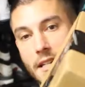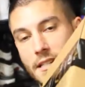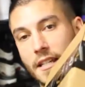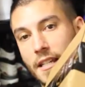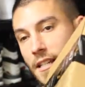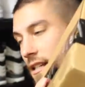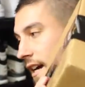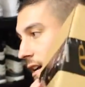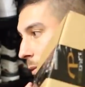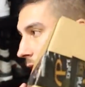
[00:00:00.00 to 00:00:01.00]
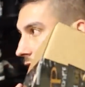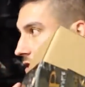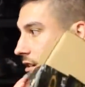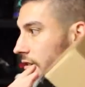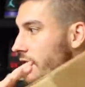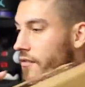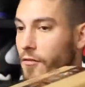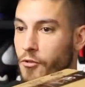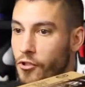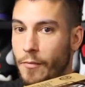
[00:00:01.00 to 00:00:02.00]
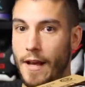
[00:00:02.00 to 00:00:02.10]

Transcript: Next thing is, I got a package here. This is from Shoe